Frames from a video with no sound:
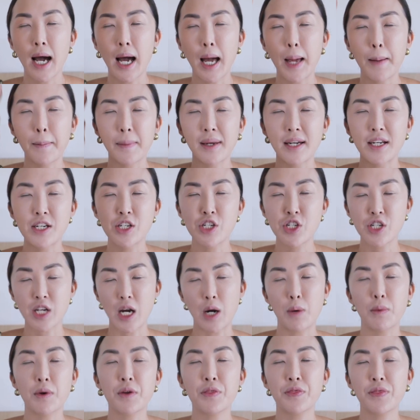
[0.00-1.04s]
I'm gonna
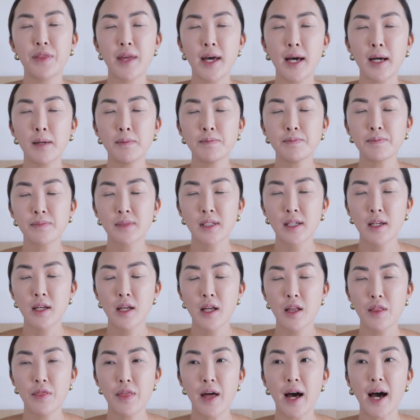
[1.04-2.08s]
share with them
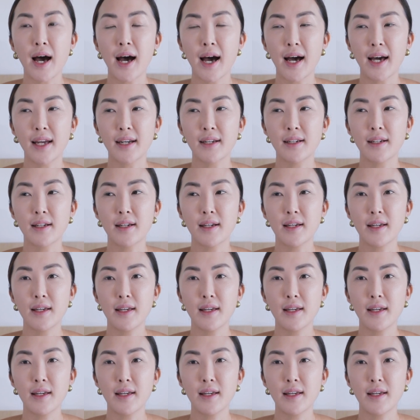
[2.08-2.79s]
that